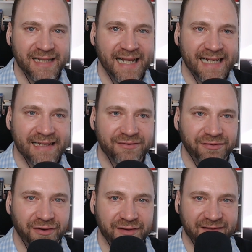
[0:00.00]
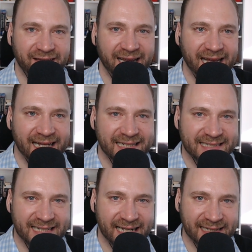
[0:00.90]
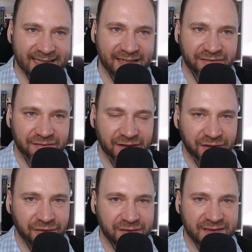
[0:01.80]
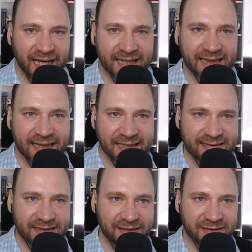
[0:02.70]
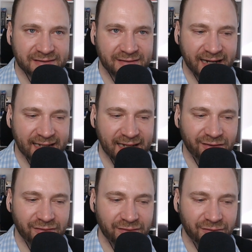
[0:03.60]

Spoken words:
Let us first tell the viewers and listeners. Right now,